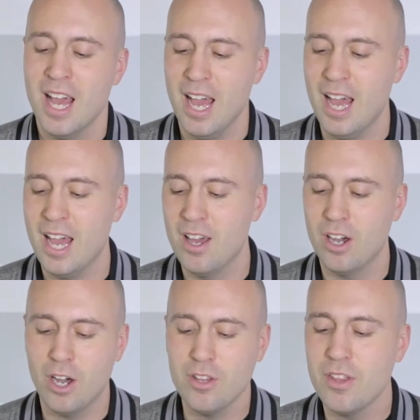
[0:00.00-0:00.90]
Uh,
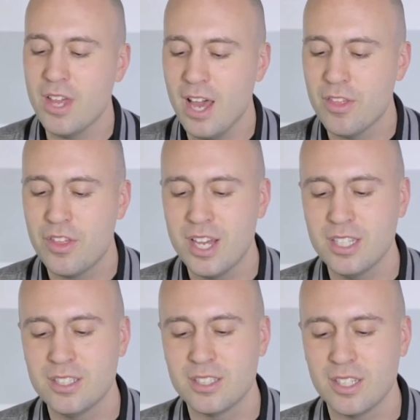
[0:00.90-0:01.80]
other than that,
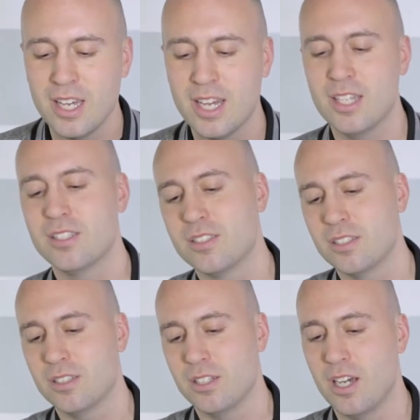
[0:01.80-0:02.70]
this
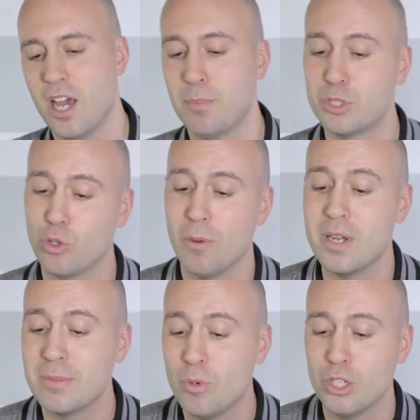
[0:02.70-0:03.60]
is
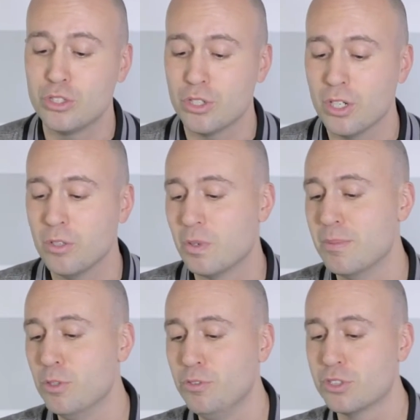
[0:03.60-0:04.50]
absorbing moisture,
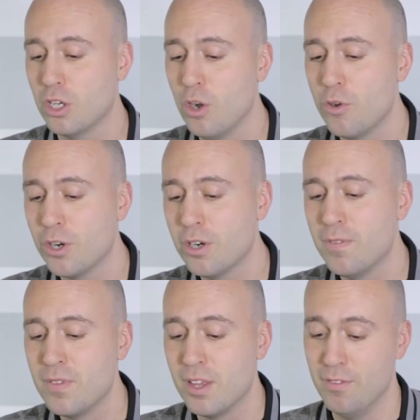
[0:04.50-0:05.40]
removes odor,